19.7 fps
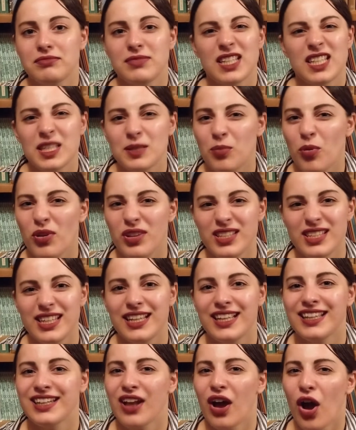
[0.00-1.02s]

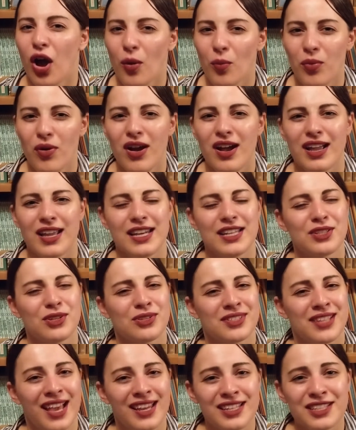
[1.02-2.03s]
disappointing and hard work, and it's
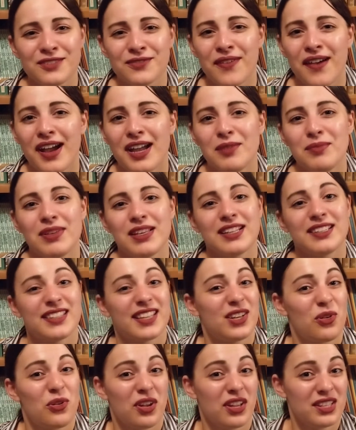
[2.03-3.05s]
not satisfying, because
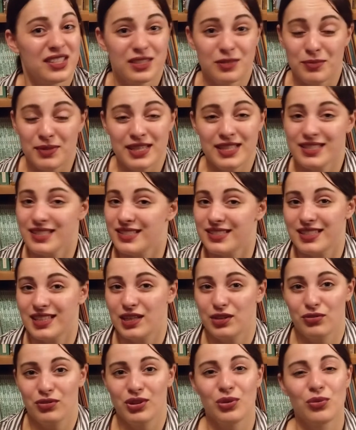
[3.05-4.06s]
they're not going to be as
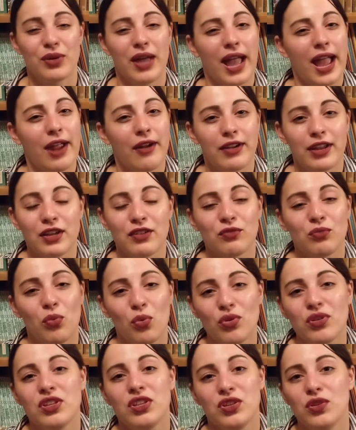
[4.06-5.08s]
considerate or caring of
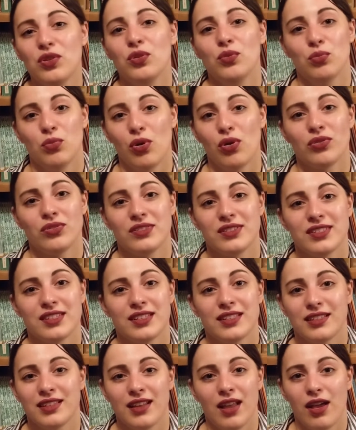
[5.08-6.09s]
what you want
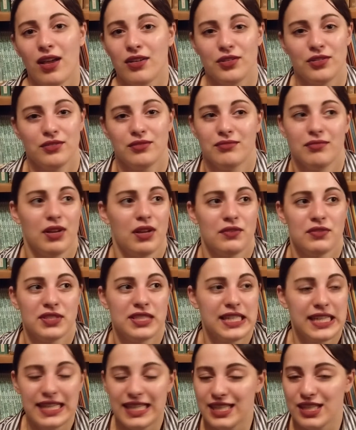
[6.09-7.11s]
and of
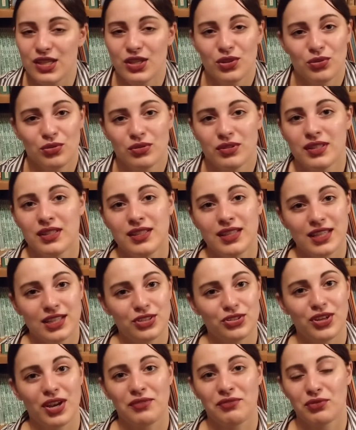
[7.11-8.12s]
seeing you
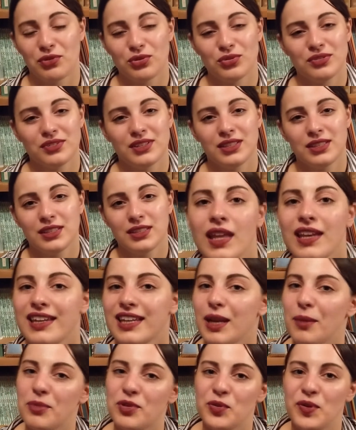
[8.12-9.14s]
in general.
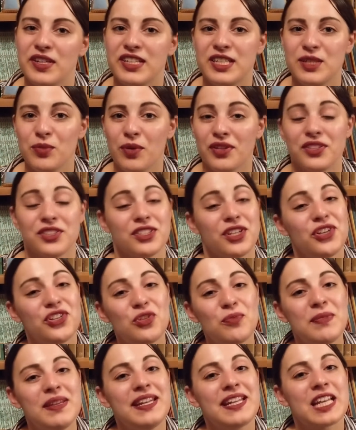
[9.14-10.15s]
Number 21,
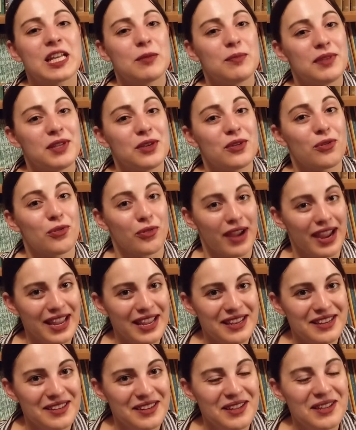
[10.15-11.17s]
social media can be
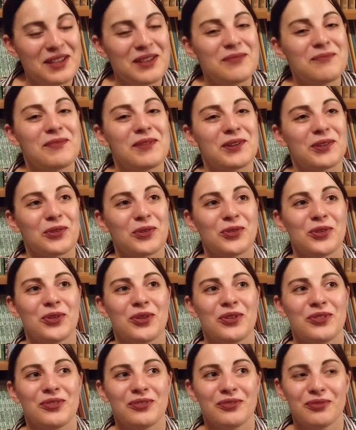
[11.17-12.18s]
great, but it's
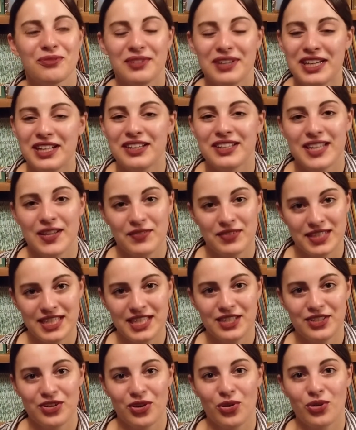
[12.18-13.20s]
also really good to have a
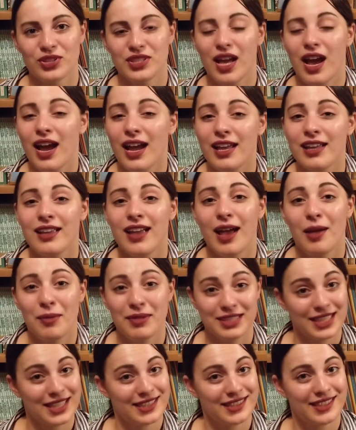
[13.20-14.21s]
detox. I and
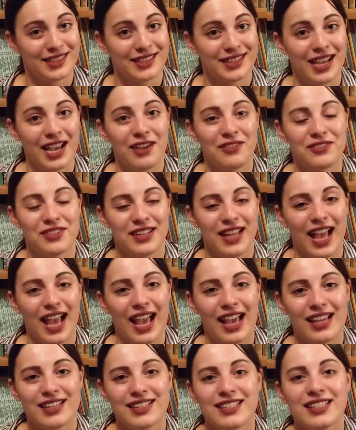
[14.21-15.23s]
my sister have
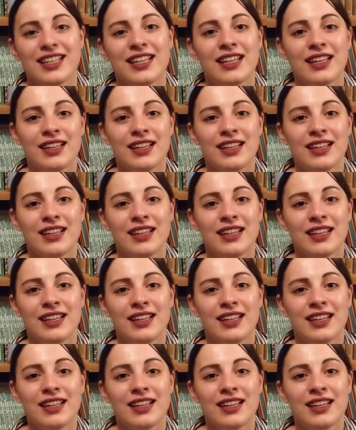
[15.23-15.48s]
had